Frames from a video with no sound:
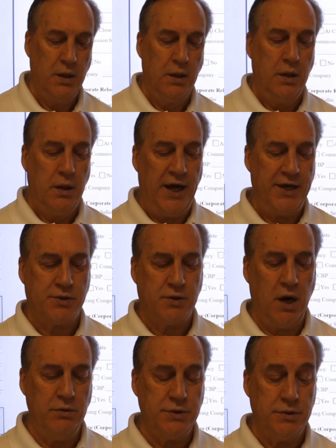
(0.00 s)

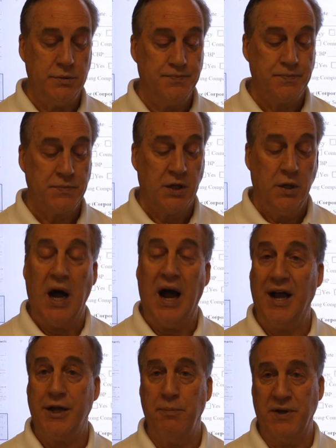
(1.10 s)
Escrows,
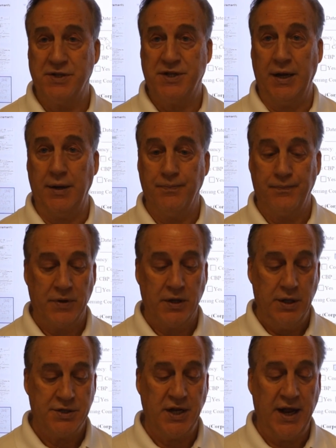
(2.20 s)
occupancy.
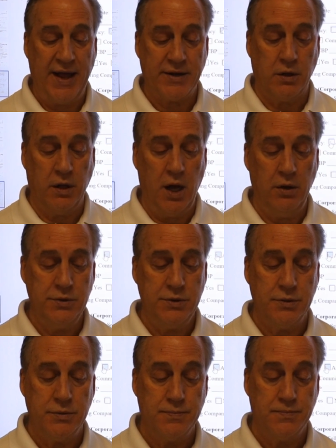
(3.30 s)
Is it at close
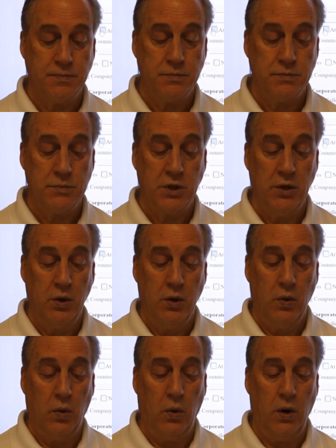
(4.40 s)

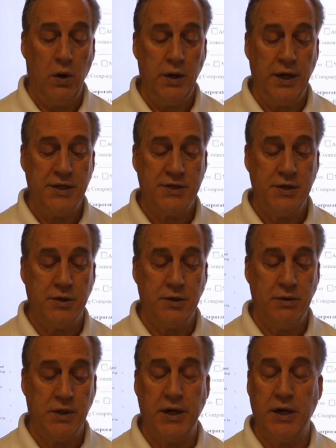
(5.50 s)
or is it due
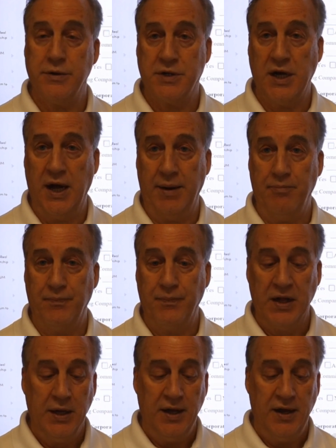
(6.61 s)
at another time?
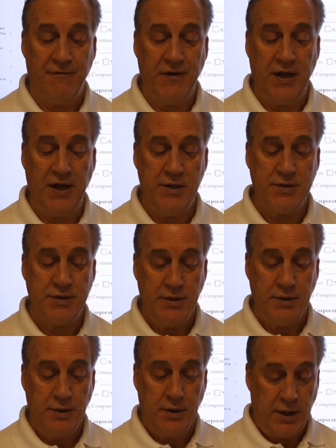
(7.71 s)
If it is,
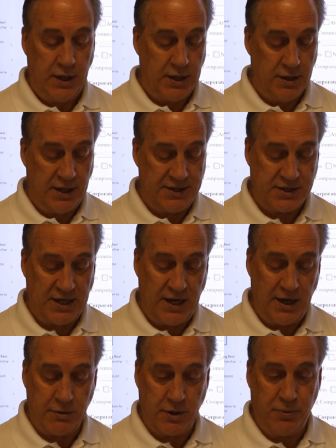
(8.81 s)
and let's say
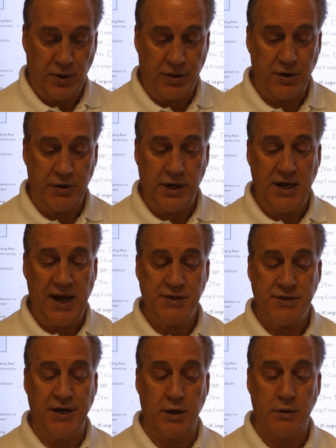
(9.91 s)
I'm going to put 30 days here.